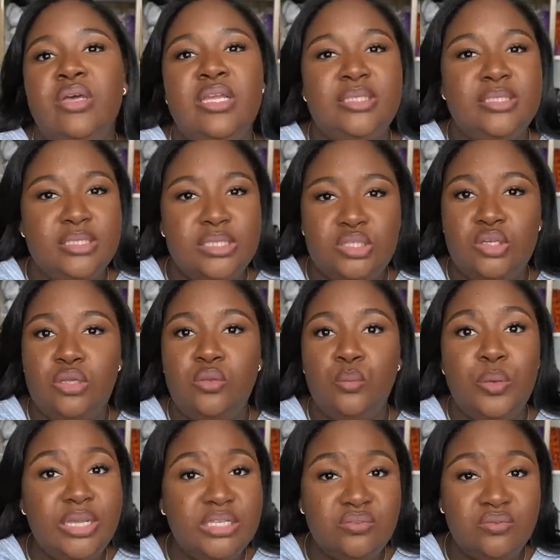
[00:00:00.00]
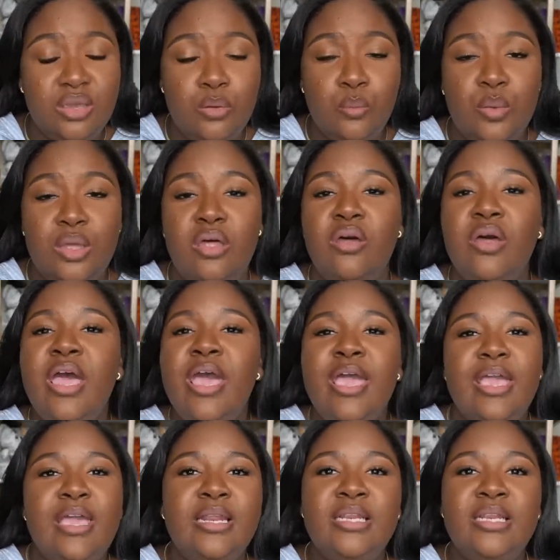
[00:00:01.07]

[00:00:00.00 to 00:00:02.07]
It sits on the waist very well, and